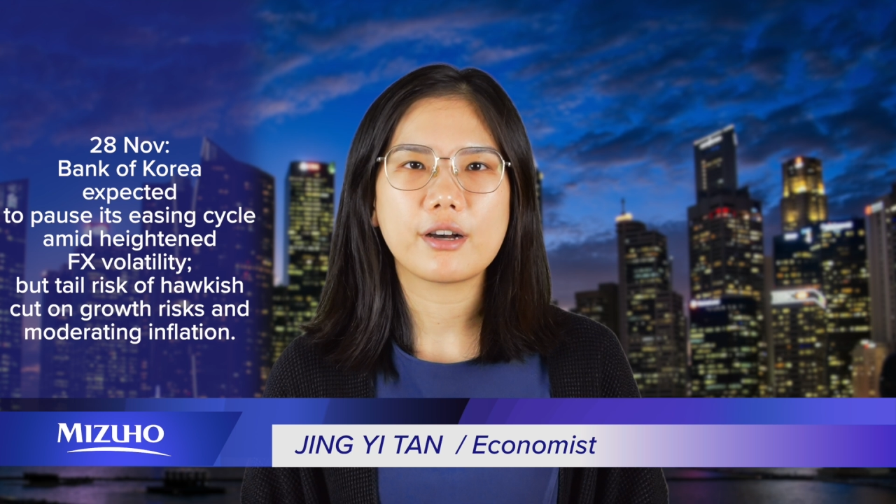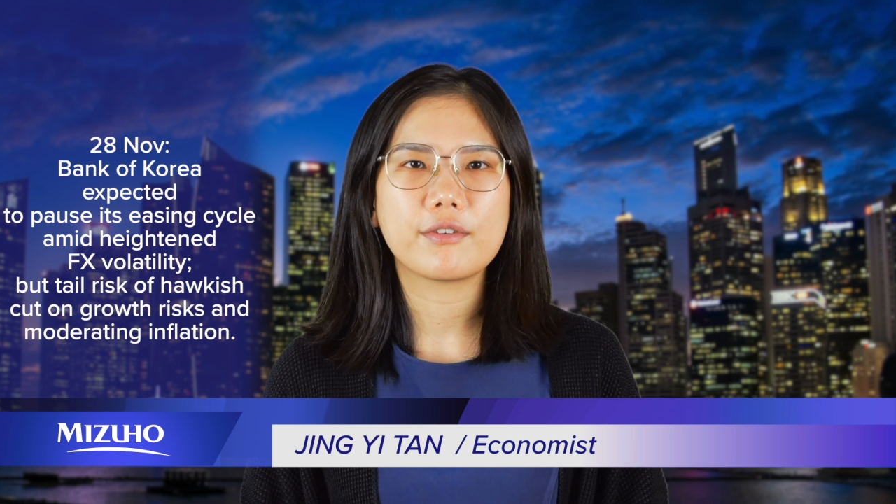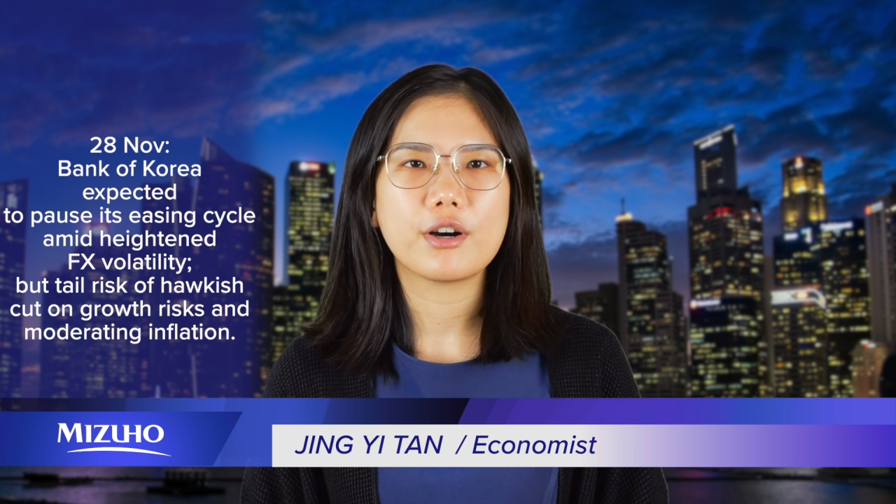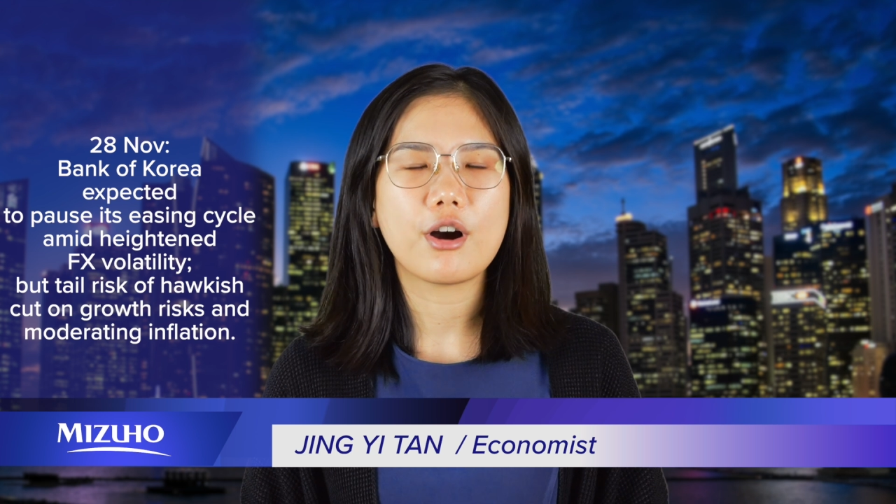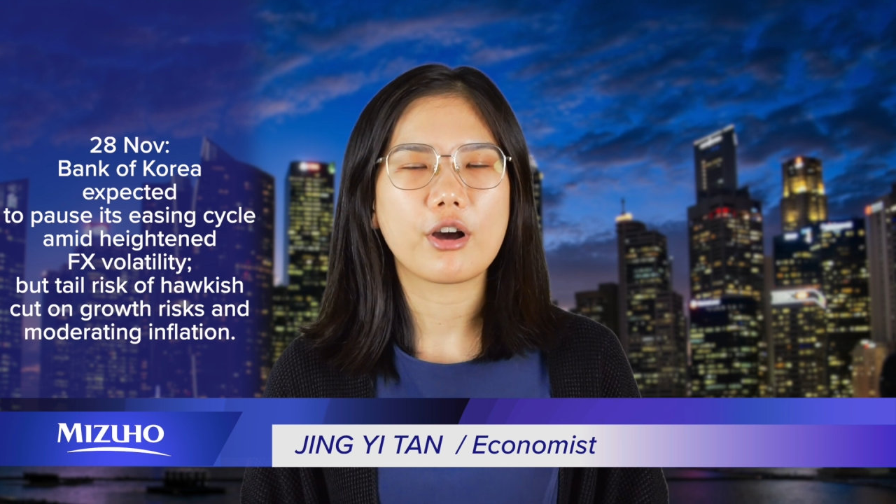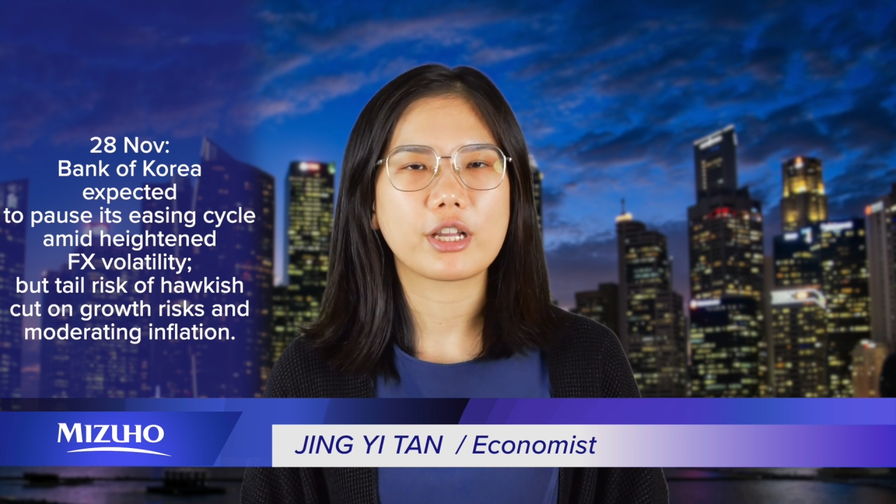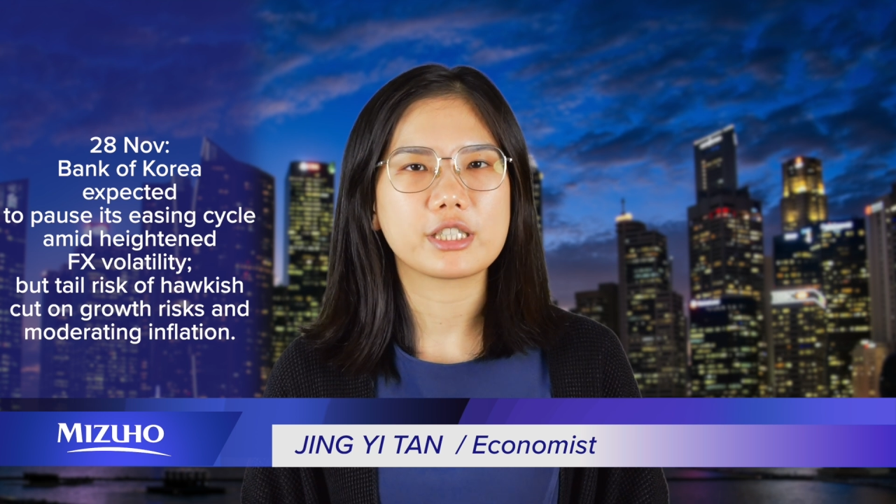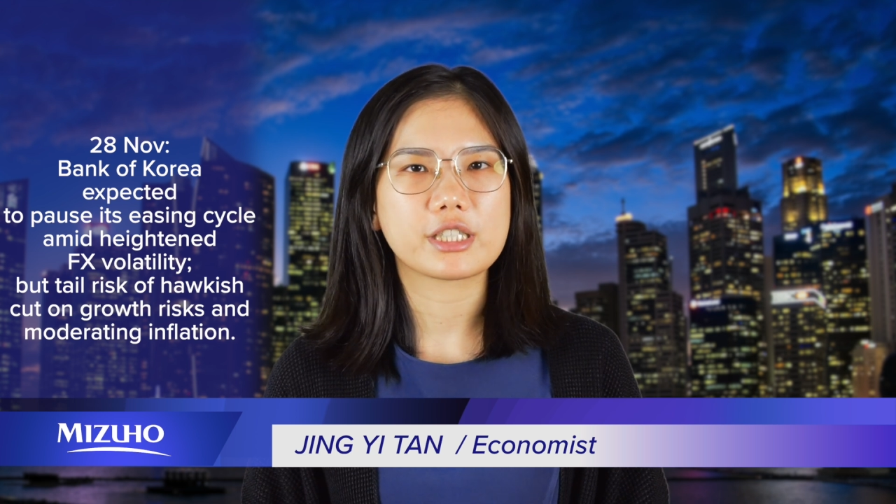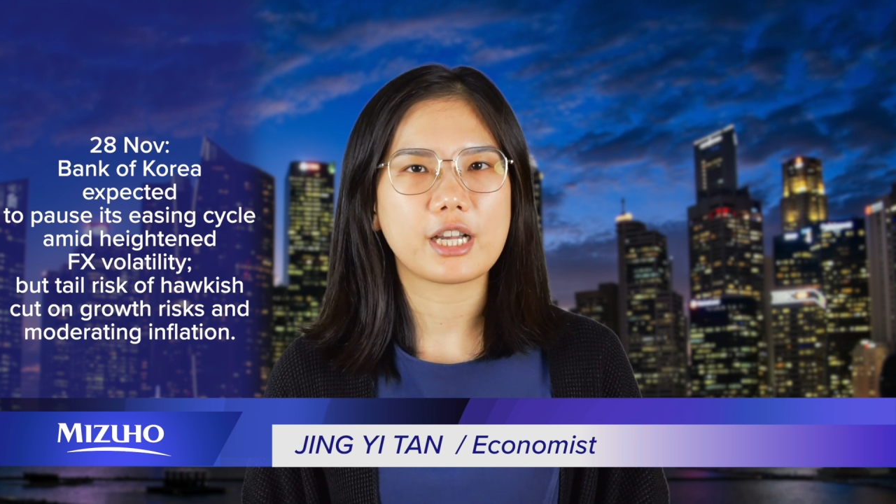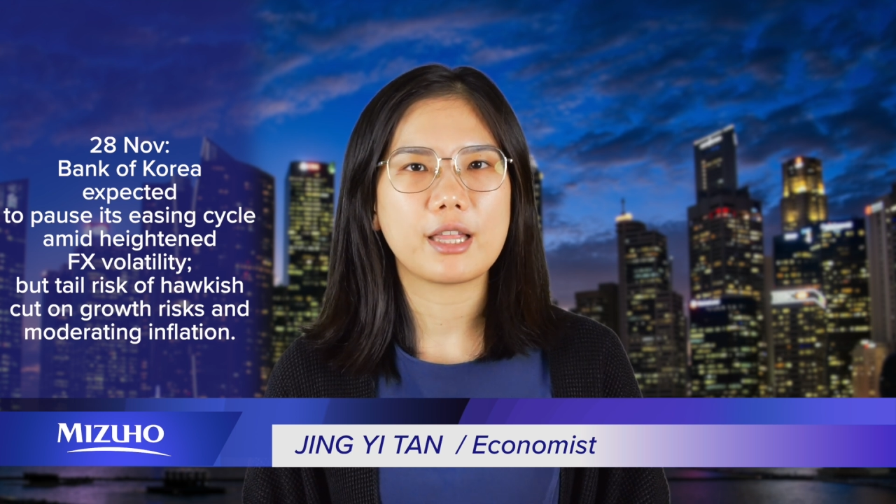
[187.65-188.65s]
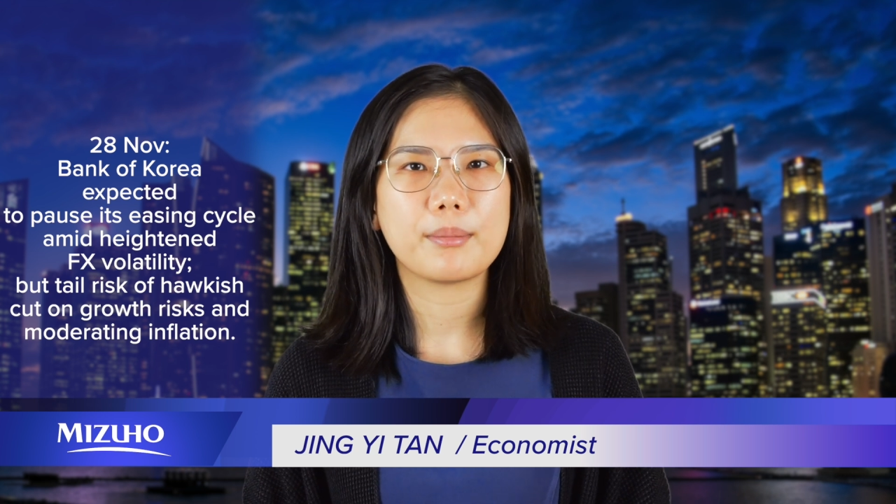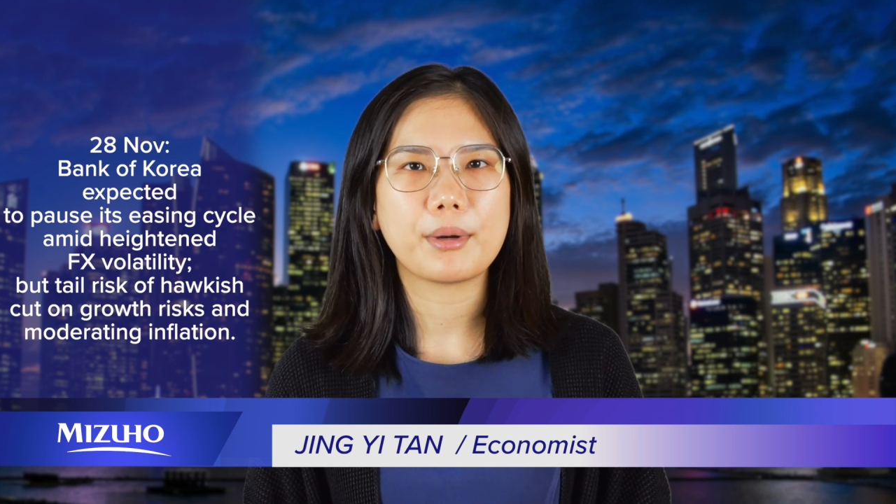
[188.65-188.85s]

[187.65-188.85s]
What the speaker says: of a hawkish cut